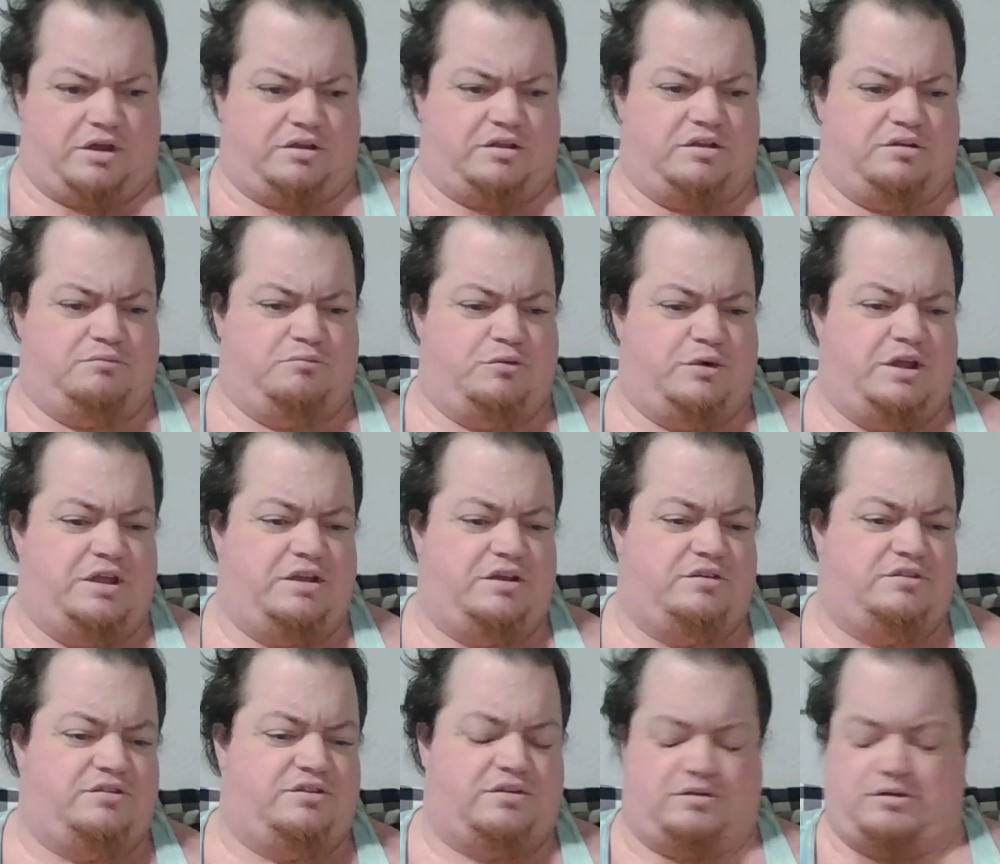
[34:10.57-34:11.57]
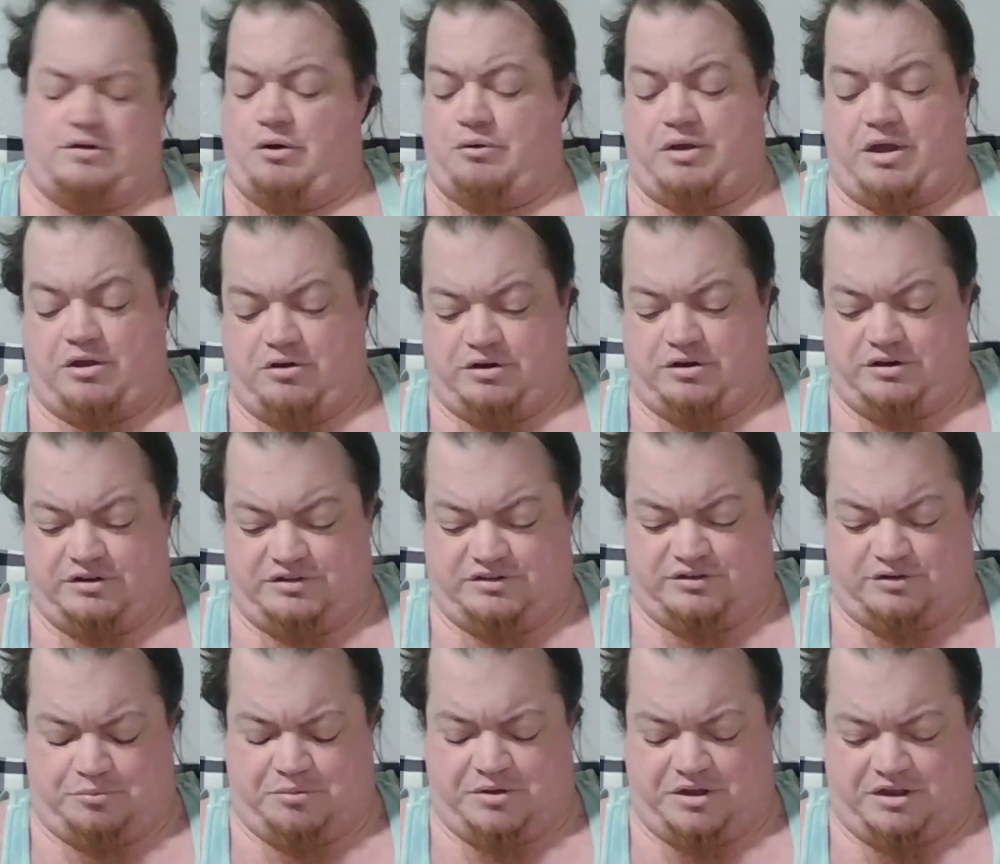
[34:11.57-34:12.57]
Okay, can we... okay, good,
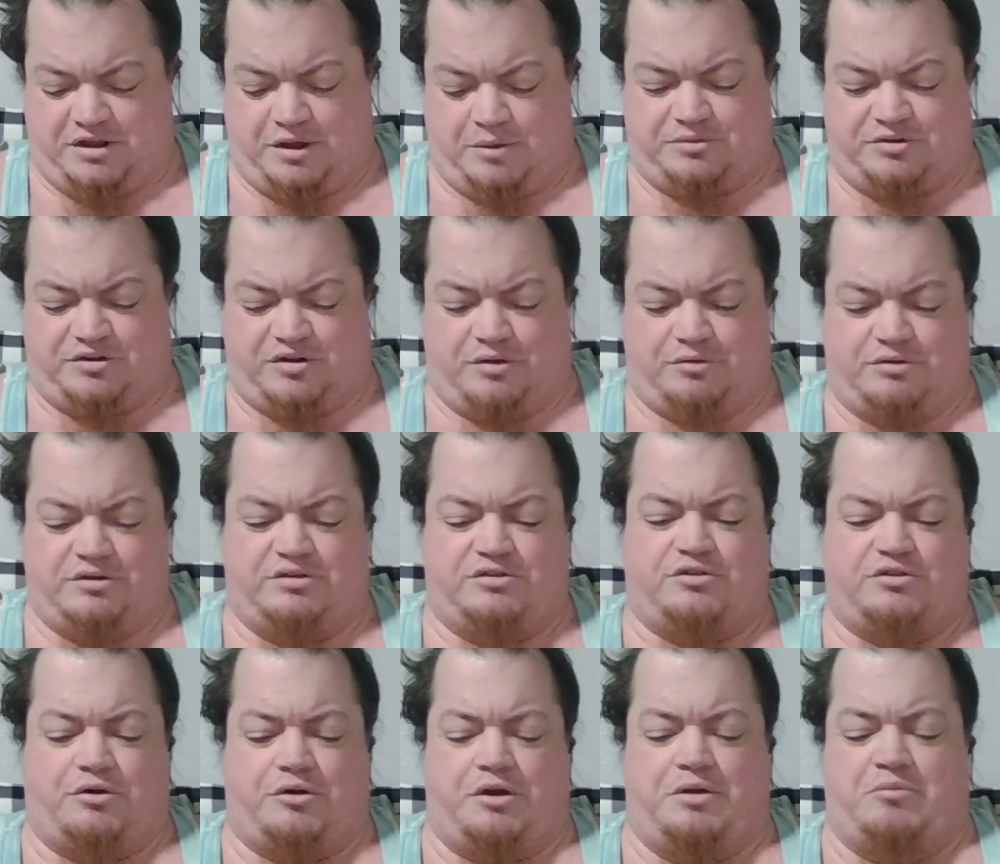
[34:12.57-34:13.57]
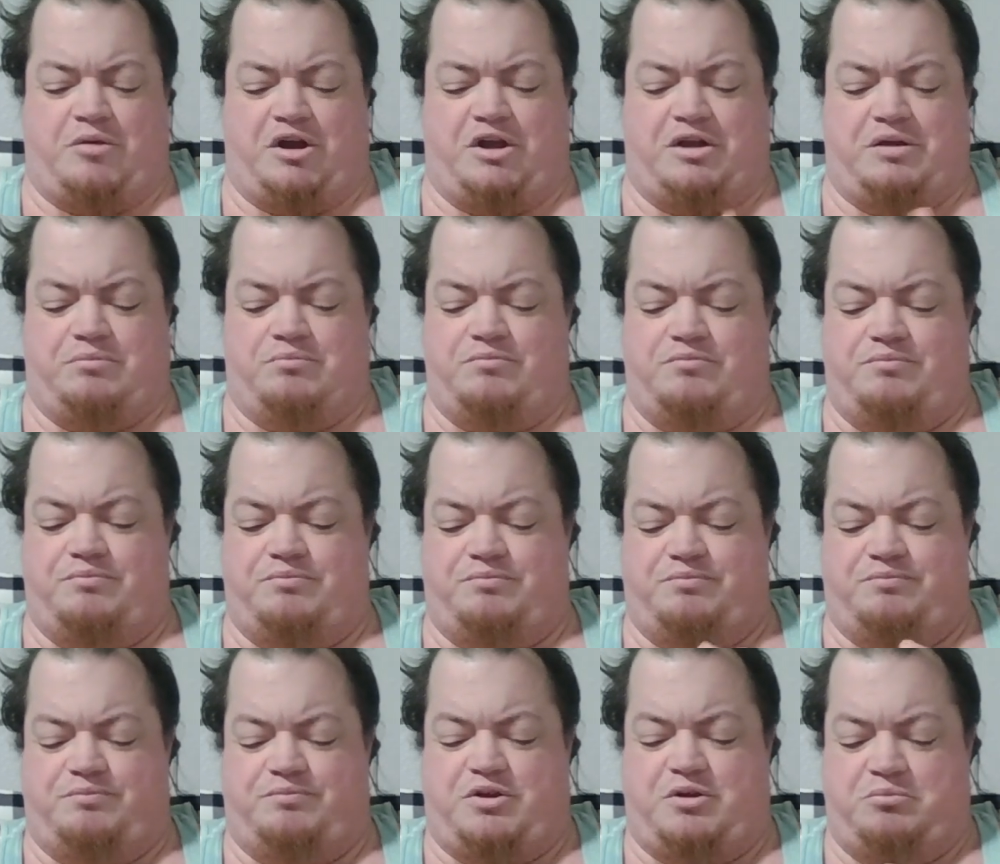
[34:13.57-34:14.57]
it's still picking up sound. Sorry, my
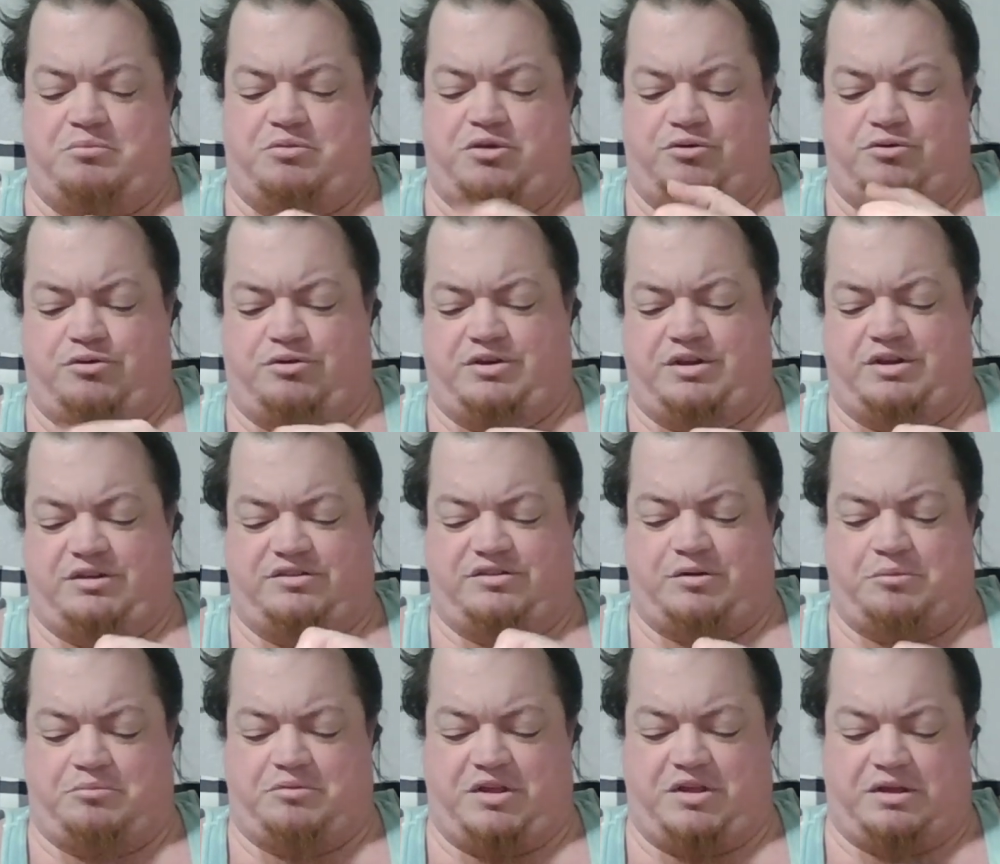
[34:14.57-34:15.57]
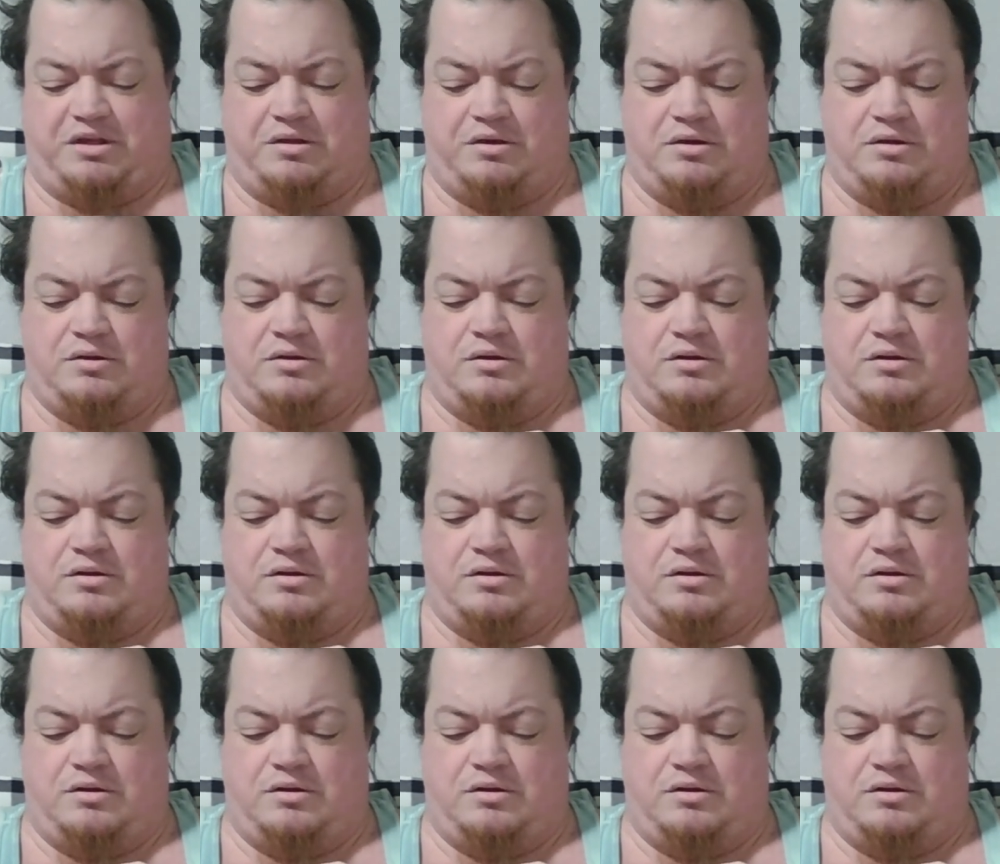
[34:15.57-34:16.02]
computer did something.